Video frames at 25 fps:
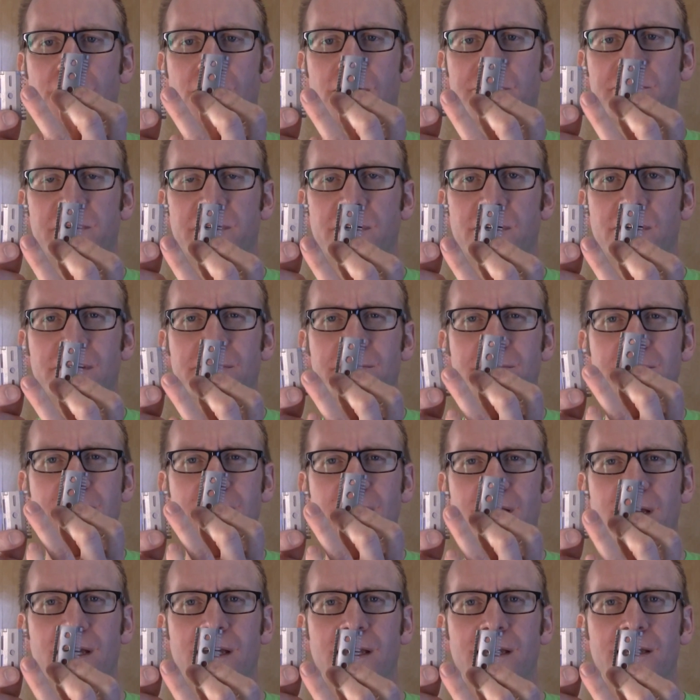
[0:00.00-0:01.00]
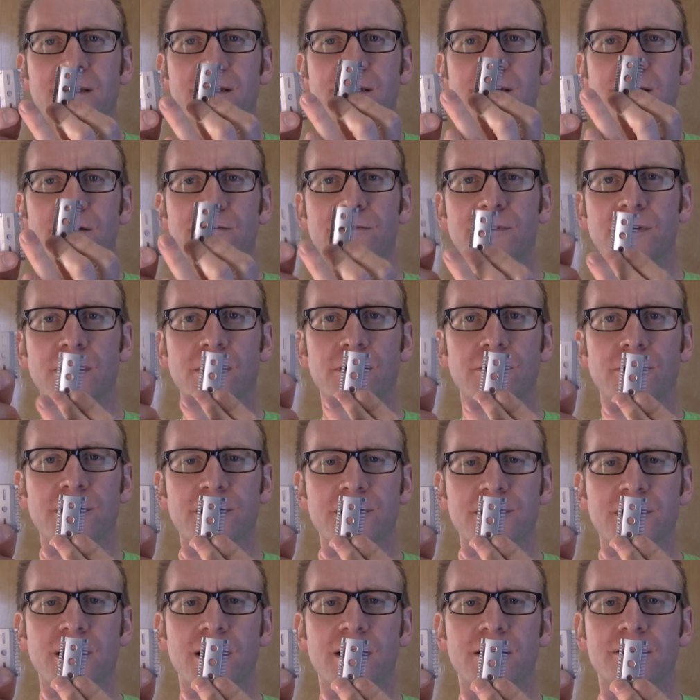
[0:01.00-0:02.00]
open comb side of the
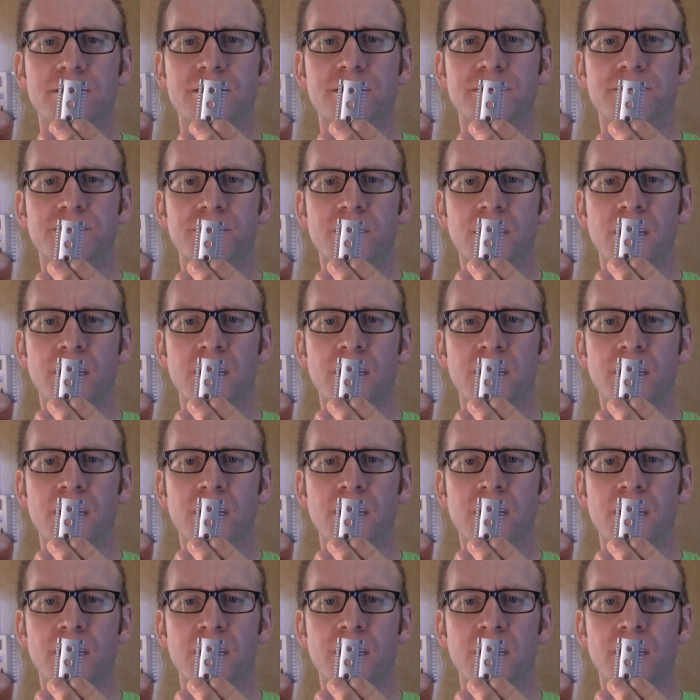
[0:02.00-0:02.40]
OSS.